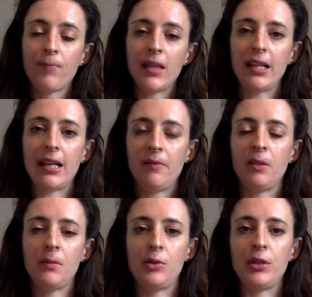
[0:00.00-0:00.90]
That came
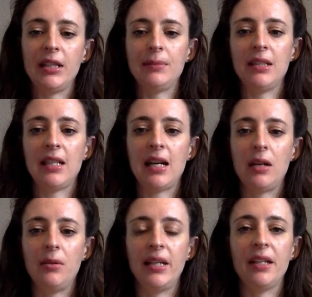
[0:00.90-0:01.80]
from a dream, and
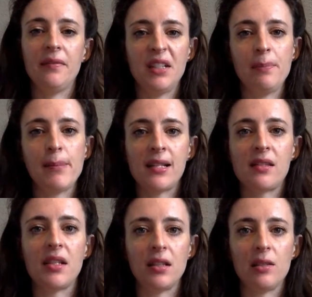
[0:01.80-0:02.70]
how we get very
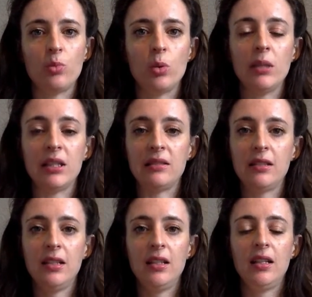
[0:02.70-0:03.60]
masculine women